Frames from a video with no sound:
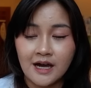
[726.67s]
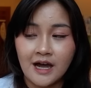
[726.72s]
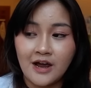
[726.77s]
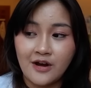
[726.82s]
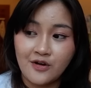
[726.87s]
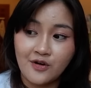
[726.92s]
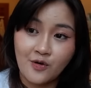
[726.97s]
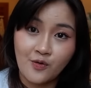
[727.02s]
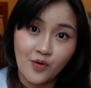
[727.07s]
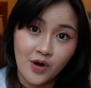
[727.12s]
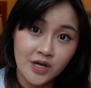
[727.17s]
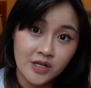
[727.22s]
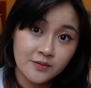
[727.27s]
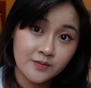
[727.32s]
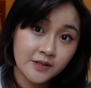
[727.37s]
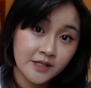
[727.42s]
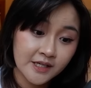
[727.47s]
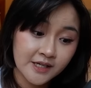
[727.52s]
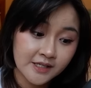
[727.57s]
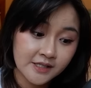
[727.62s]
I don't know why the
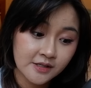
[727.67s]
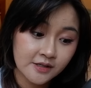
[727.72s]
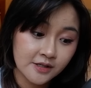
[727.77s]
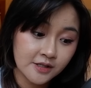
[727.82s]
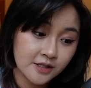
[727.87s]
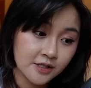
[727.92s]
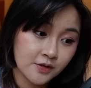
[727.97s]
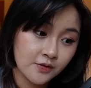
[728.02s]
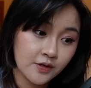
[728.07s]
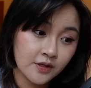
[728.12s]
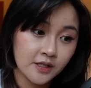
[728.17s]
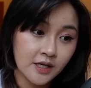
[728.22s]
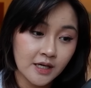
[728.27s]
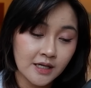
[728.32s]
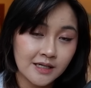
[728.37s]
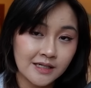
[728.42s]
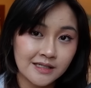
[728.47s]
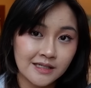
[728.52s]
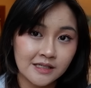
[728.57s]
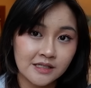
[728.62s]
police aren't doing
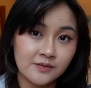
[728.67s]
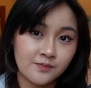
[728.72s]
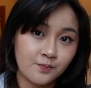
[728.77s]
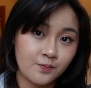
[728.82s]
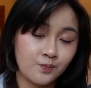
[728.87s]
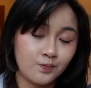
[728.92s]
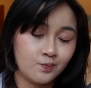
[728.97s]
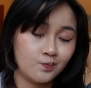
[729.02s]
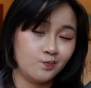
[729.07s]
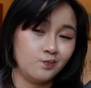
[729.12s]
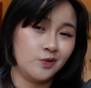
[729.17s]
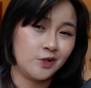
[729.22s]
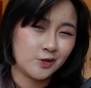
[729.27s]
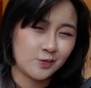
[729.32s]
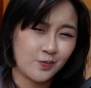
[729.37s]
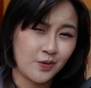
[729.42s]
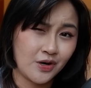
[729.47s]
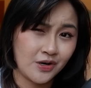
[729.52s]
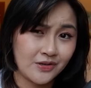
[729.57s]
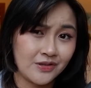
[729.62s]
that because it's
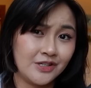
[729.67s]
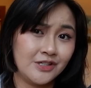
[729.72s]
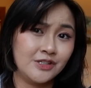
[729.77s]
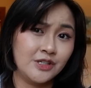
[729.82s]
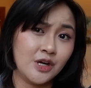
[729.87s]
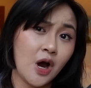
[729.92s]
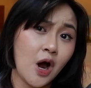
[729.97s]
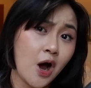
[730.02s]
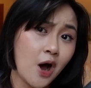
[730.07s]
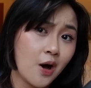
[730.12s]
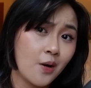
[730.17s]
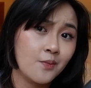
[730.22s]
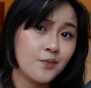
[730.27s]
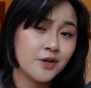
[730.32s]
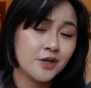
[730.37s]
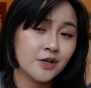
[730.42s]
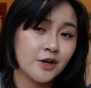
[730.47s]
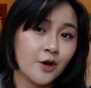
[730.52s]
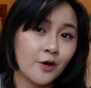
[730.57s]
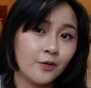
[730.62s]
it's part of their job,
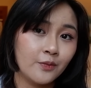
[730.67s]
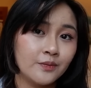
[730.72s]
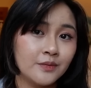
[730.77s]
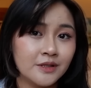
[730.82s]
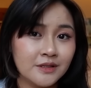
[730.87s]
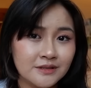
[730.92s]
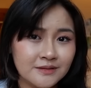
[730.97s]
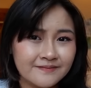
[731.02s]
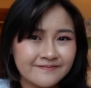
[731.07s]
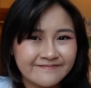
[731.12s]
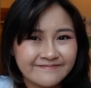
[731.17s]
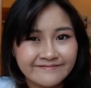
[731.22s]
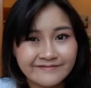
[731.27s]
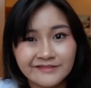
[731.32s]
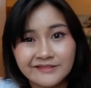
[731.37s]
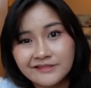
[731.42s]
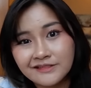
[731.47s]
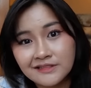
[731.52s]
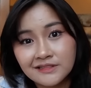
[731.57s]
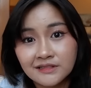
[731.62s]
you know. But
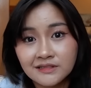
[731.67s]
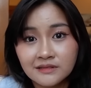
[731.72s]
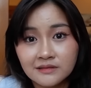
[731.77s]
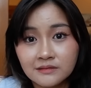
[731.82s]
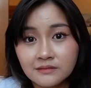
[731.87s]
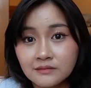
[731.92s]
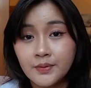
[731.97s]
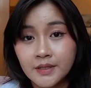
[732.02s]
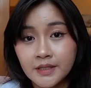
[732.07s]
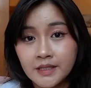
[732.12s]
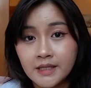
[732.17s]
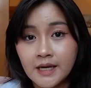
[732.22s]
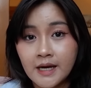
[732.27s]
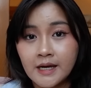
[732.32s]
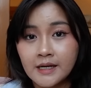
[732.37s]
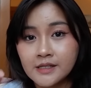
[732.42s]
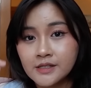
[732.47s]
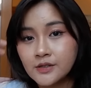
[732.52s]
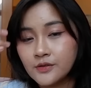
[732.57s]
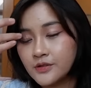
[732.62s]
uh, but
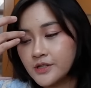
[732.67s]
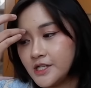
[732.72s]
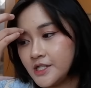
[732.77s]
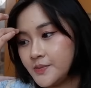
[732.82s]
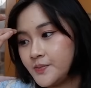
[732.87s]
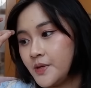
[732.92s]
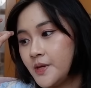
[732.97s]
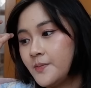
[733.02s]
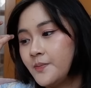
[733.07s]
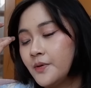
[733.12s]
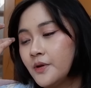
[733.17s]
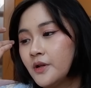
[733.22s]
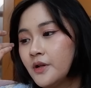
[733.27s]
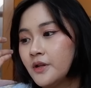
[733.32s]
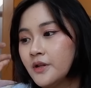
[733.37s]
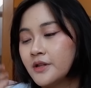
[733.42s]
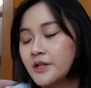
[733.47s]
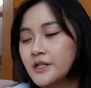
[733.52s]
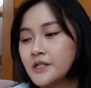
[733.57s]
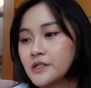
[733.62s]
yeah, so these
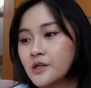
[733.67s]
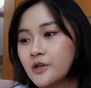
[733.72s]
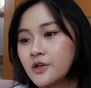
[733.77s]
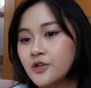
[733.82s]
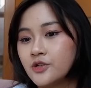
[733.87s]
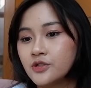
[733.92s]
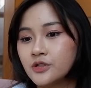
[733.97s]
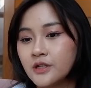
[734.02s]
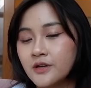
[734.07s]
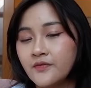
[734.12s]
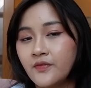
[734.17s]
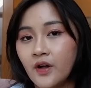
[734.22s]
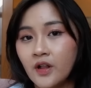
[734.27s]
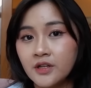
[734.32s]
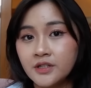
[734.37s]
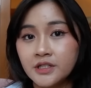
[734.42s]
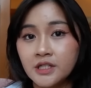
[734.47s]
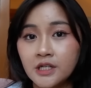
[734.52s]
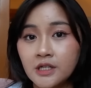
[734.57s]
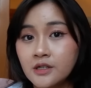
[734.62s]
people, these are usually
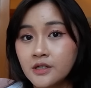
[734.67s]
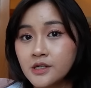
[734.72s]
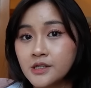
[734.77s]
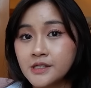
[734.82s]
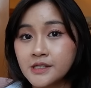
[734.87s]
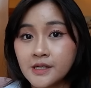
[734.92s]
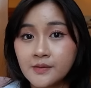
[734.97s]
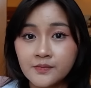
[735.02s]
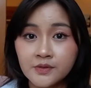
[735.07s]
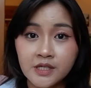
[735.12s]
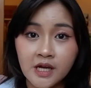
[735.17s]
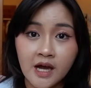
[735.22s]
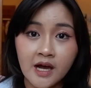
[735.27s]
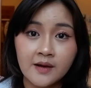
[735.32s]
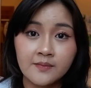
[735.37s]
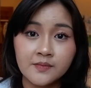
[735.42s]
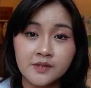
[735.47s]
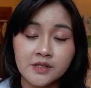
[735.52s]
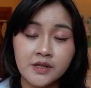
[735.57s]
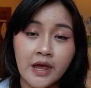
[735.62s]
volunteers.
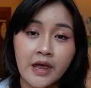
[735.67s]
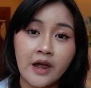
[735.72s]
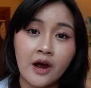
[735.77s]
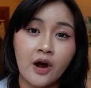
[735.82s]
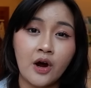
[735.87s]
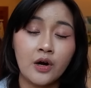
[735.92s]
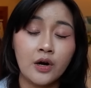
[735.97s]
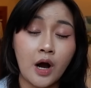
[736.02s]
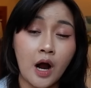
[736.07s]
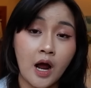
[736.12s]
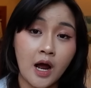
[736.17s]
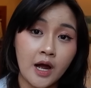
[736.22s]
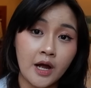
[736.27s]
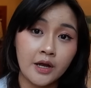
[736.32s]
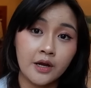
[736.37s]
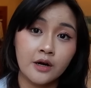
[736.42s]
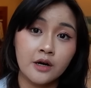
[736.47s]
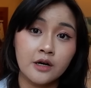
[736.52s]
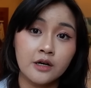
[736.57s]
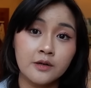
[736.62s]
Sometimes they are
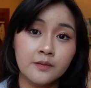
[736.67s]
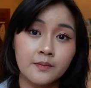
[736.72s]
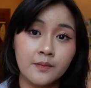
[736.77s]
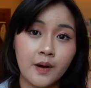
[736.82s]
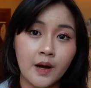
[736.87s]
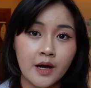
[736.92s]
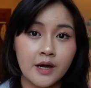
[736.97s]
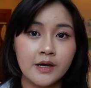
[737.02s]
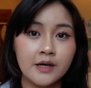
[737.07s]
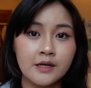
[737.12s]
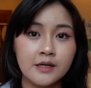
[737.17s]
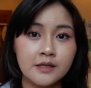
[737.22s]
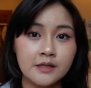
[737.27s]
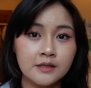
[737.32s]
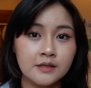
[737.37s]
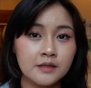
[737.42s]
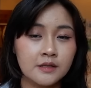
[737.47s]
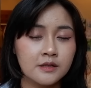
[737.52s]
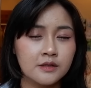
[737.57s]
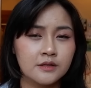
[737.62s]
hired
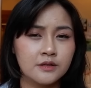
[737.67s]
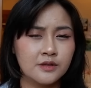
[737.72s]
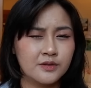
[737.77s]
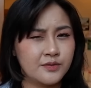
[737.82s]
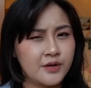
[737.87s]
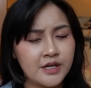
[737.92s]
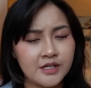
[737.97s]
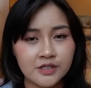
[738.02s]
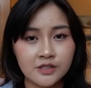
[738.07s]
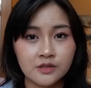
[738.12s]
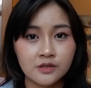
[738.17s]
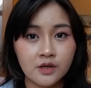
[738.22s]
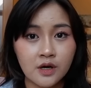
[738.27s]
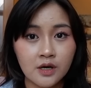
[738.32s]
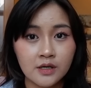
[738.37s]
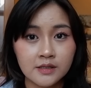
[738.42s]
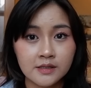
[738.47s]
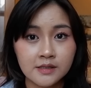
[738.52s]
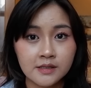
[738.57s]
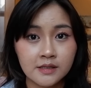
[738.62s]
by the
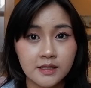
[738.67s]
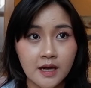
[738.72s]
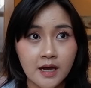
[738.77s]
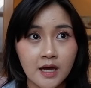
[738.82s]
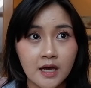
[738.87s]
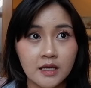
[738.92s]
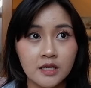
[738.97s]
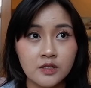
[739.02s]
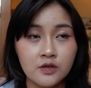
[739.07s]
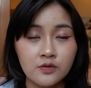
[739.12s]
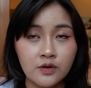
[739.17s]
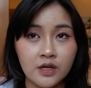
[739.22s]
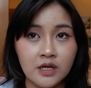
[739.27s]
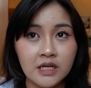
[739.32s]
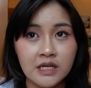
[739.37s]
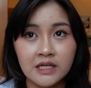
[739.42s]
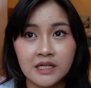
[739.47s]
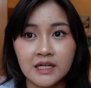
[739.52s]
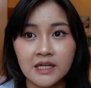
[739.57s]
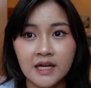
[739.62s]
restaurants that you are
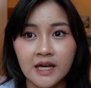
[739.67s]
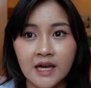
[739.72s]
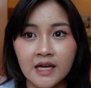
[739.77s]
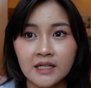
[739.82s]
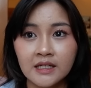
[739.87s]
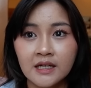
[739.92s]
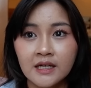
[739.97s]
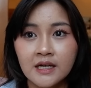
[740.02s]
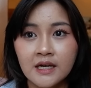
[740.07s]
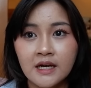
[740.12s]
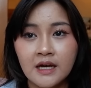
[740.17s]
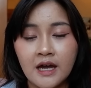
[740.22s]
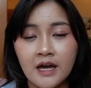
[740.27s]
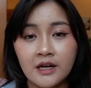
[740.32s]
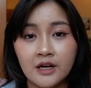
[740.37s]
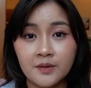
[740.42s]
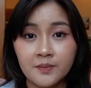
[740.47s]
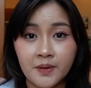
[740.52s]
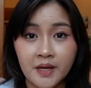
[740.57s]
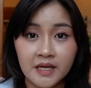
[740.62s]
eating at
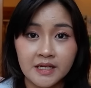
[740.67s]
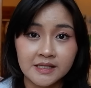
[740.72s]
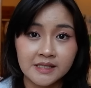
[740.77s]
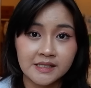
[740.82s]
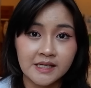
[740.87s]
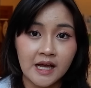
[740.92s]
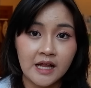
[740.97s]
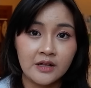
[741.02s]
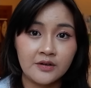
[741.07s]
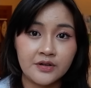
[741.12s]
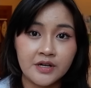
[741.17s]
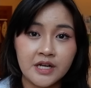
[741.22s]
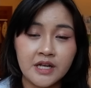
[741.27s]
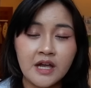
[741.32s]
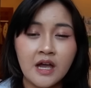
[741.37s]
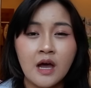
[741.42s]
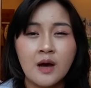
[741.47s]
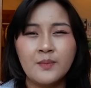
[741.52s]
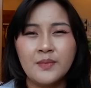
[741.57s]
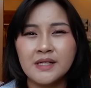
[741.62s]
and are paid a
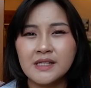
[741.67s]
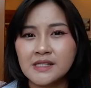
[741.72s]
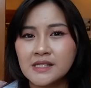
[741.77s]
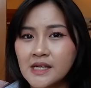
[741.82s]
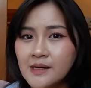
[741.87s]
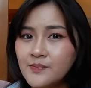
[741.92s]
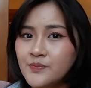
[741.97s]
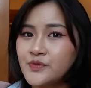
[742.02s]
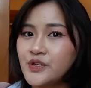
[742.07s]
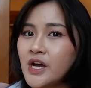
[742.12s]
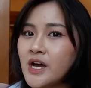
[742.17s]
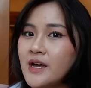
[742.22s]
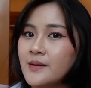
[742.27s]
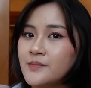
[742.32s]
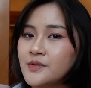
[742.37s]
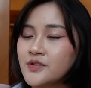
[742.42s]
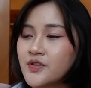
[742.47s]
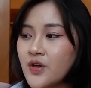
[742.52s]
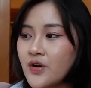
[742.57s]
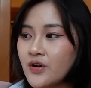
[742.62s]
salary. But
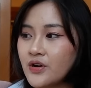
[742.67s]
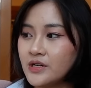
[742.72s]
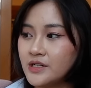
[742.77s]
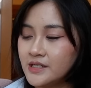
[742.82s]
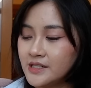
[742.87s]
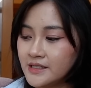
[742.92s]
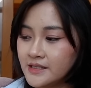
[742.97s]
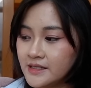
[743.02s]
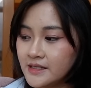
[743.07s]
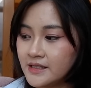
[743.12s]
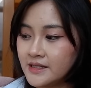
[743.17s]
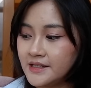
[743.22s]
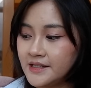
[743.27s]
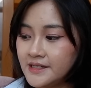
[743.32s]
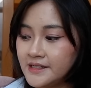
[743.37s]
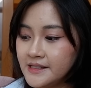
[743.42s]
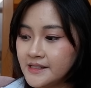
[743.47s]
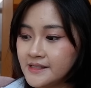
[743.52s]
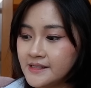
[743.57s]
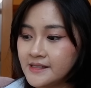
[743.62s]
sometimes there are just
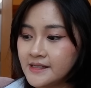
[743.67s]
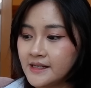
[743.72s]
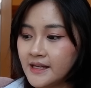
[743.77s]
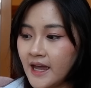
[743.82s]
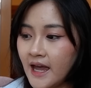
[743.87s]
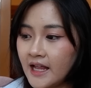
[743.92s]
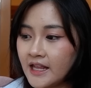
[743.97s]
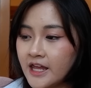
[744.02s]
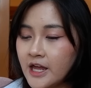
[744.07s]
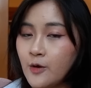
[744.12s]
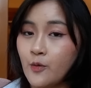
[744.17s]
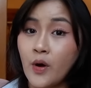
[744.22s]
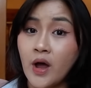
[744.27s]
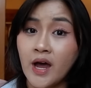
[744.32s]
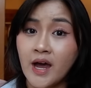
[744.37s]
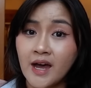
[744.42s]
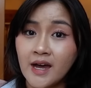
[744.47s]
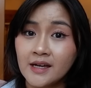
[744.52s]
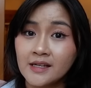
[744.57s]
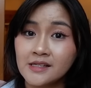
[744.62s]
these
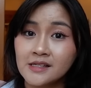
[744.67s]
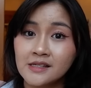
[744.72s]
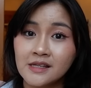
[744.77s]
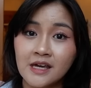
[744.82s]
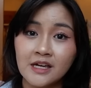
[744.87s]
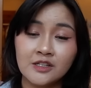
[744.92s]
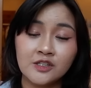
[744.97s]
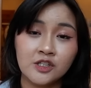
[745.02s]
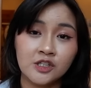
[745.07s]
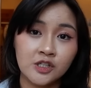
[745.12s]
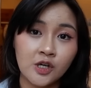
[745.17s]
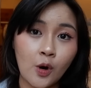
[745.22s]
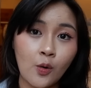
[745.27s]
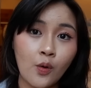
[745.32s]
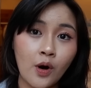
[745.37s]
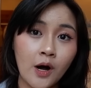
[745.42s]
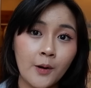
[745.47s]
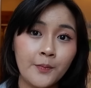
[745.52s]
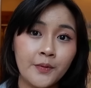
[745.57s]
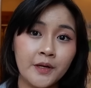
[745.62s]
scallywags that
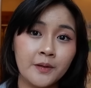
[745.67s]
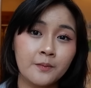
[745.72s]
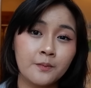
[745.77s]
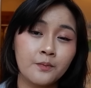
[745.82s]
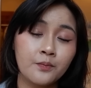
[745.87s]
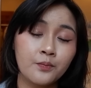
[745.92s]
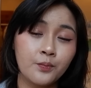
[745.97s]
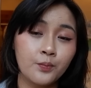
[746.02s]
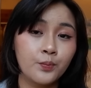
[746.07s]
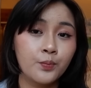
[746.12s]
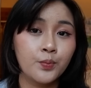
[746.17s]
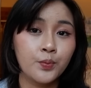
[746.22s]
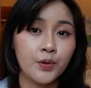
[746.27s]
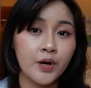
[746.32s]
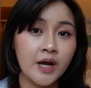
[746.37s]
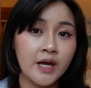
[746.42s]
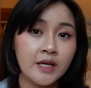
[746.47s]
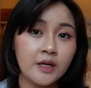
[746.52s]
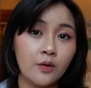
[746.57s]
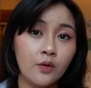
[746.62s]
show up and
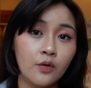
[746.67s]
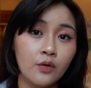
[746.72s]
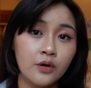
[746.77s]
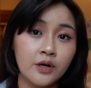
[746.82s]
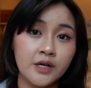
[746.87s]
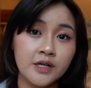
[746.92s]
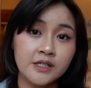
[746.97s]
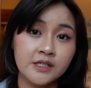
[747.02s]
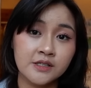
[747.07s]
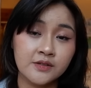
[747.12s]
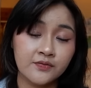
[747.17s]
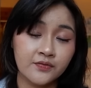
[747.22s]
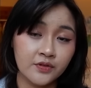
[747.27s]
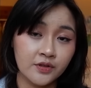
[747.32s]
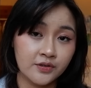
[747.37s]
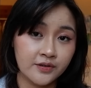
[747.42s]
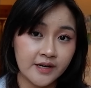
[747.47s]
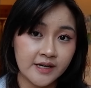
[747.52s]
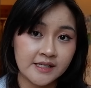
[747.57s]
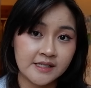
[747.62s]
bright orange
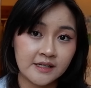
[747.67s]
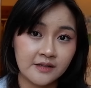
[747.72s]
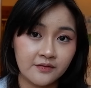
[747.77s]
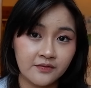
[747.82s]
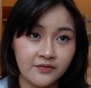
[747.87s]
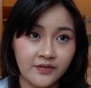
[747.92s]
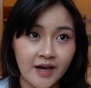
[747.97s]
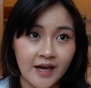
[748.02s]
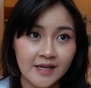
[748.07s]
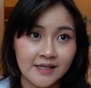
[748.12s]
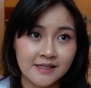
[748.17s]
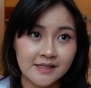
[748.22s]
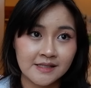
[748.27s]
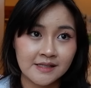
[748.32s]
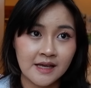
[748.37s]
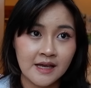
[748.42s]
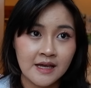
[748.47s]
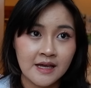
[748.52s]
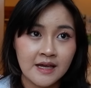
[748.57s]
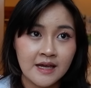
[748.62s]
fluorescent vests